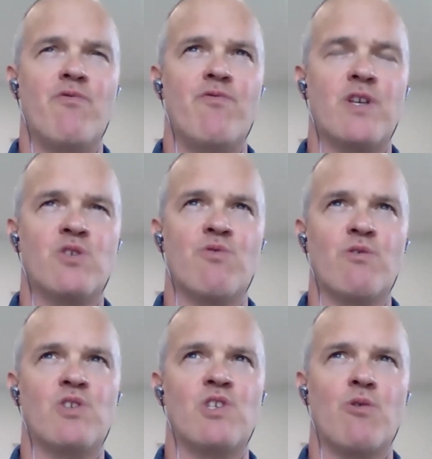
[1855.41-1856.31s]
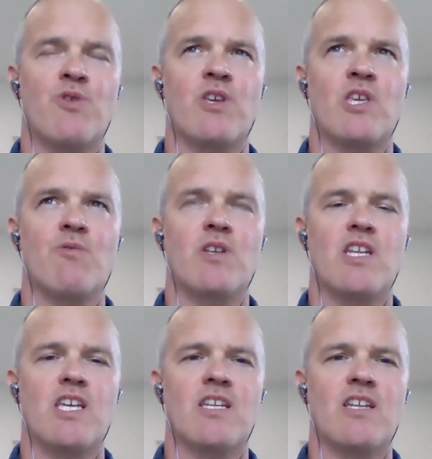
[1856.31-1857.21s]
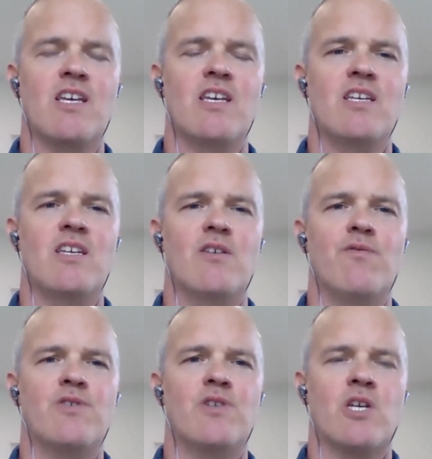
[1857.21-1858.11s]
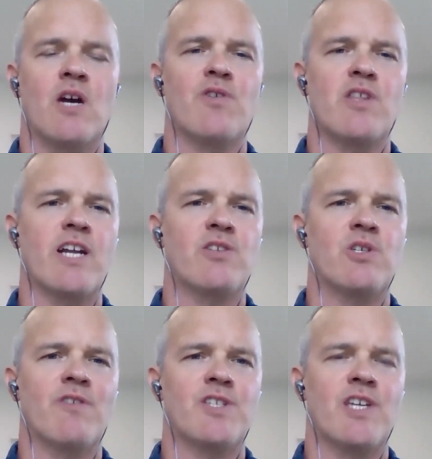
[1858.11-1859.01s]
fixed routes do you think you would need to cover the night service?